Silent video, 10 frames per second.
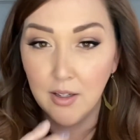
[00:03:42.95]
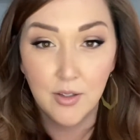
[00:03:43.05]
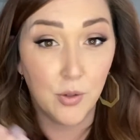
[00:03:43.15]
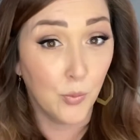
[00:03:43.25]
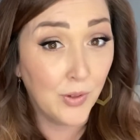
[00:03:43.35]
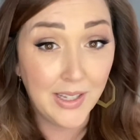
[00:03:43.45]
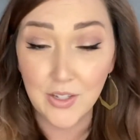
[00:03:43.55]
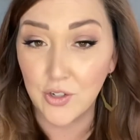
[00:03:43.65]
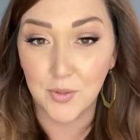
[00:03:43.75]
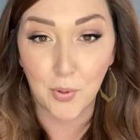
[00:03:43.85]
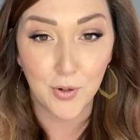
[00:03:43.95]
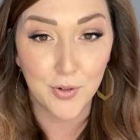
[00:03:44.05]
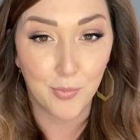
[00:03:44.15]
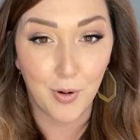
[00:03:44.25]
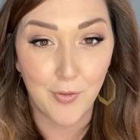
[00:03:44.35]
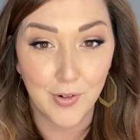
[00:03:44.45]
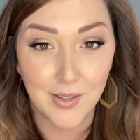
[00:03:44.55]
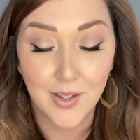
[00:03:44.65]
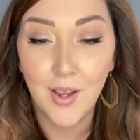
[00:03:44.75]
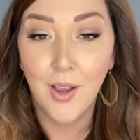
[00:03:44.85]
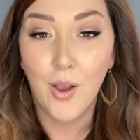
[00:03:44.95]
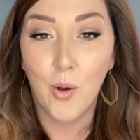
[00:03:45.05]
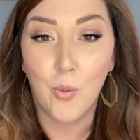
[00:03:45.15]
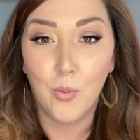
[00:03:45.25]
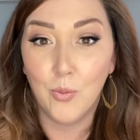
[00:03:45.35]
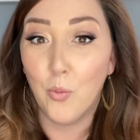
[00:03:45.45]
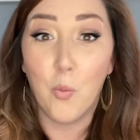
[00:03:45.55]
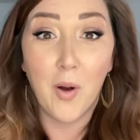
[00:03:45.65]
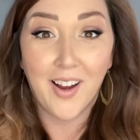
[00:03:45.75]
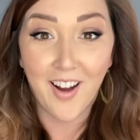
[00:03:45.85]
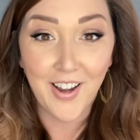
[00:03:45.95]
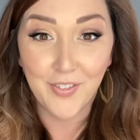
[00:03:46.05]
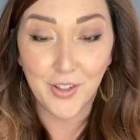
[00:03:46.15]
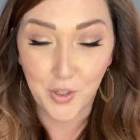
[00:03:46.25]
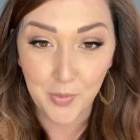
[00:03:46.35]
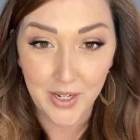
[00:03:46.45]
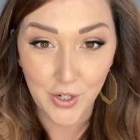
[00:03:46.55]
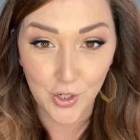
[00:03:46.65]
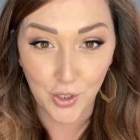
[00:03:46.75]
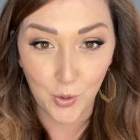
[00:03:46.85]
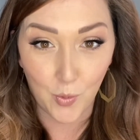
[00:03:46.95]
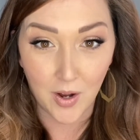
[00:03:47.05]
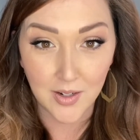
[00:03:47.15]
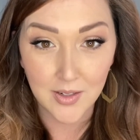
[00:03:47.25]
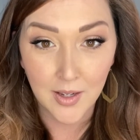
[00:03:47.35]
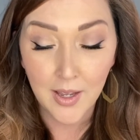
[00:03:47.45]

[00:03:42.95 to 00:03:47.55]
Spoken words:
So it really is just personal preference what kind of illumination you want.